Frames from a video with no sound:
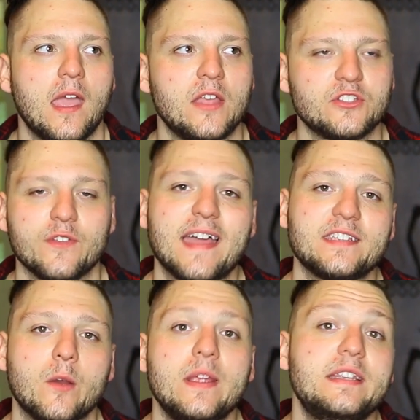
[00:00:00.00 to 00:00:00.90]
And so
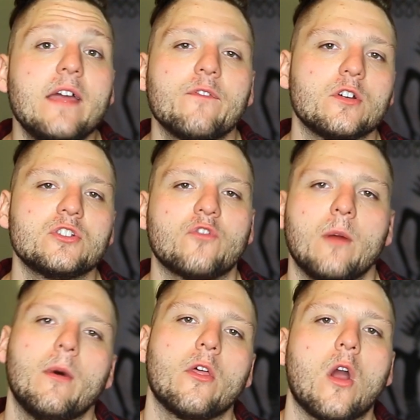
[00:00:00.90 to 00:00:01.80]
that's how he differs
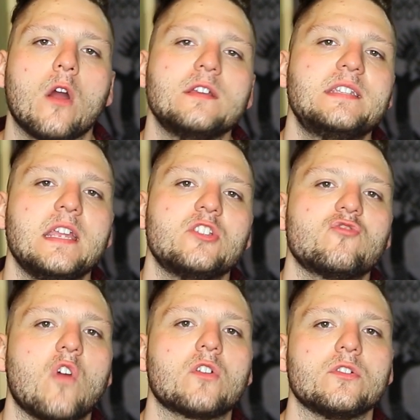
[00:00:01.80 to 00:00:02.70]
from other RSD
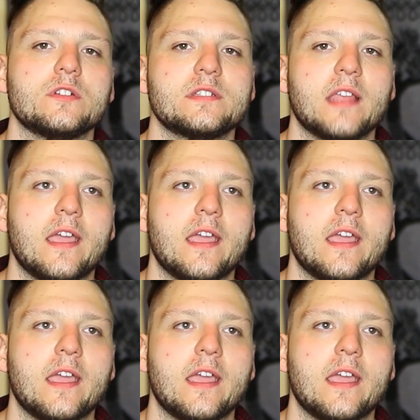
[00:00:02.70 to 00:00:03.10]
instructors,